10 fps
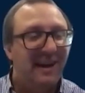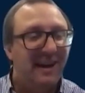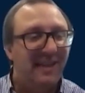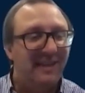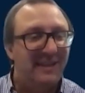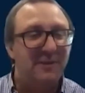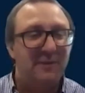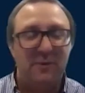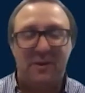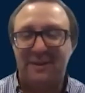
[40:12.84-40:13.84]
this
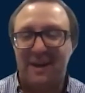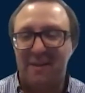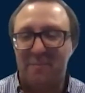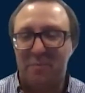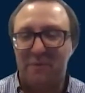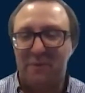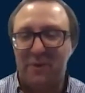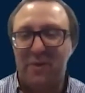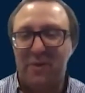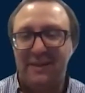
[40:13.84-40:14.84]
interview on kind of the
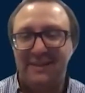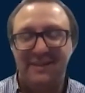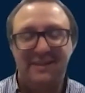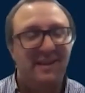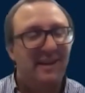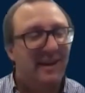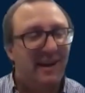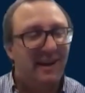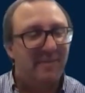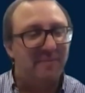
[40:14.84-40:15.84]
portfolio thesis
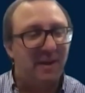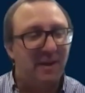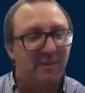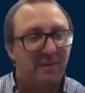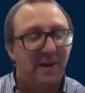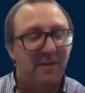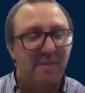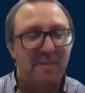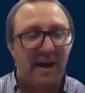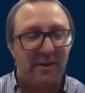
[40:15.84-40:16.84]
of
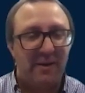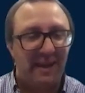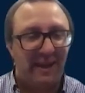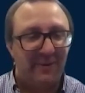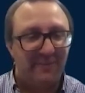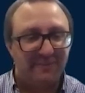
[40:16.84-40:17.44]
Membio. Thank you.